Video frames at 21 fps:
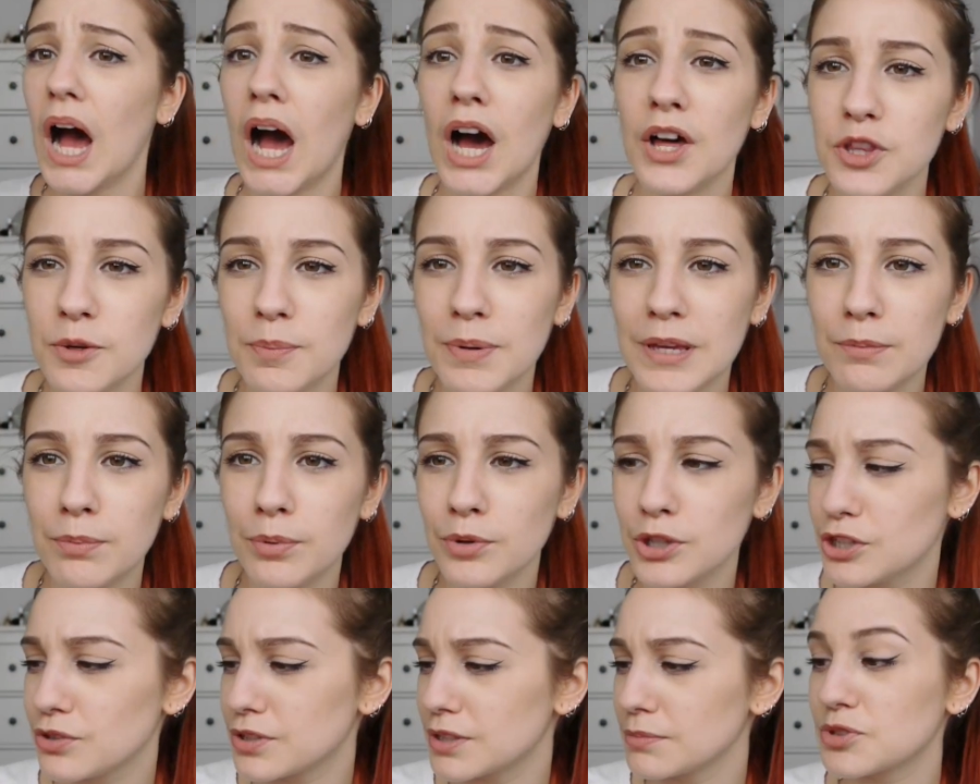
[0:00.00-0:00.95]
Other people
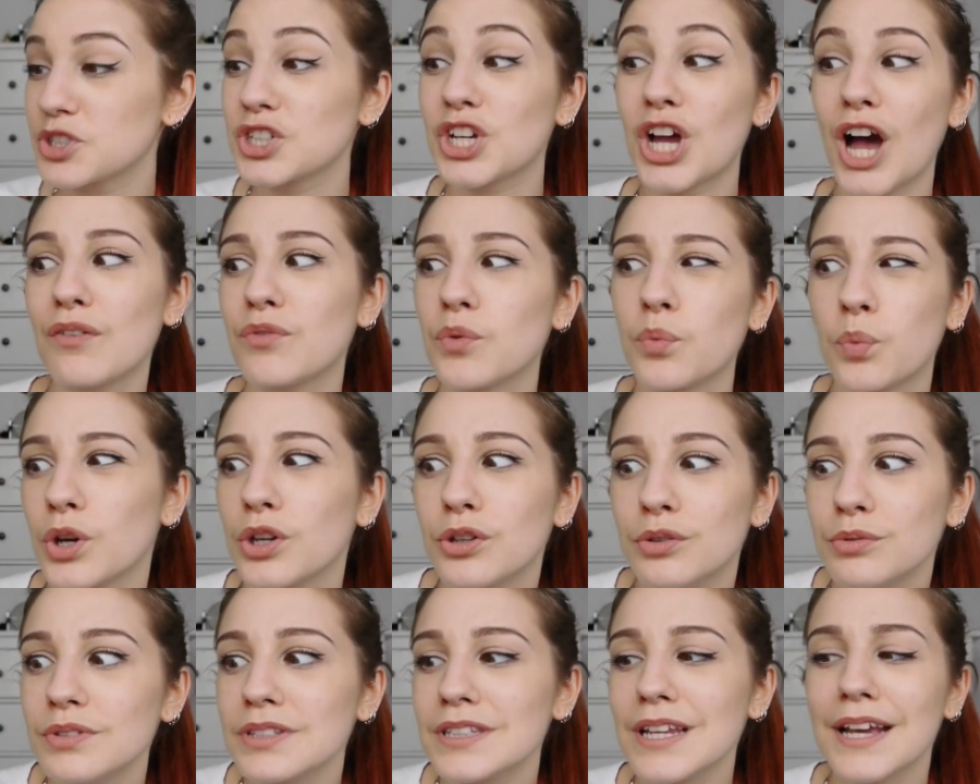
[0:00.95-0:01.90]
use them to cover
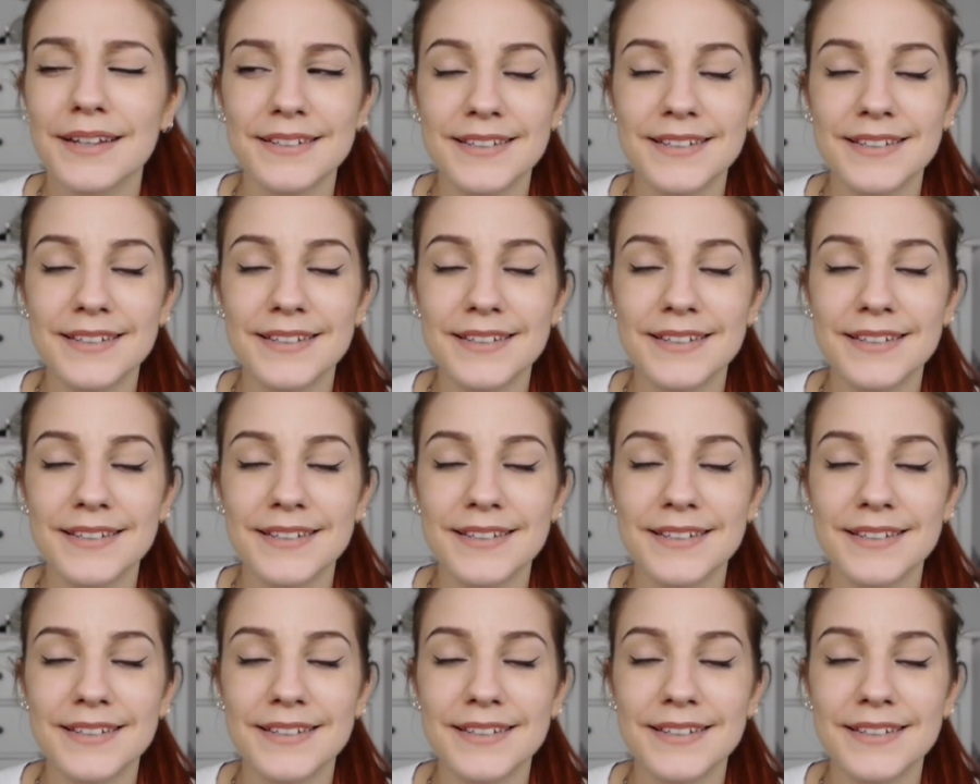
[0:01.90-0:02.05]
wounds.